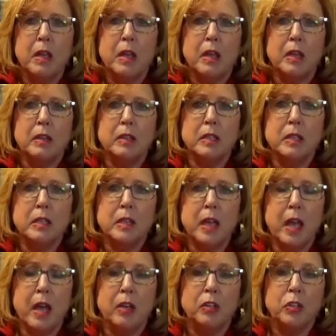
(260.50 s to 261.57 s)
and then
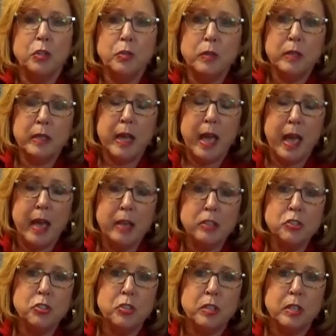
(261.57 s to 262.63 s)
how you can
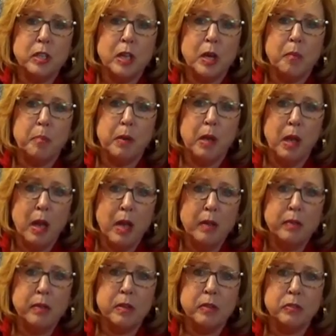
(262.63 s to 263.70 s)
actually apply
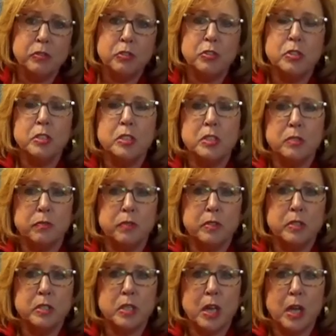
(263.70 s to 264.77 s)
those to the different
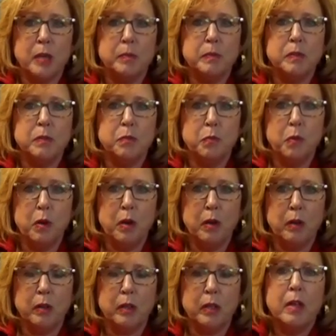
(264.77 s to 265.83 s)
types of
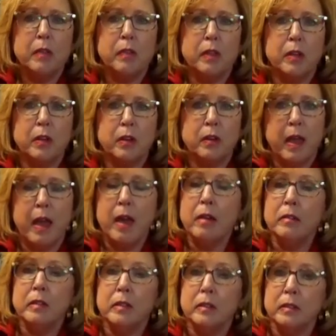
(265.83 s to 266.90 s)
work that are
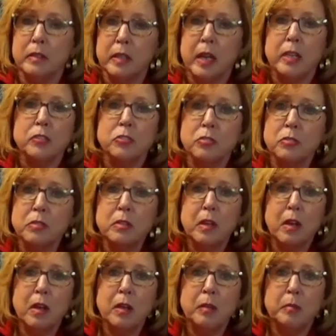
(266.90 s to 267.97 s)
out in the national
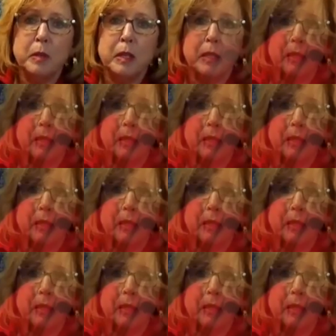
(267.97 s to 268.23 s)
economy.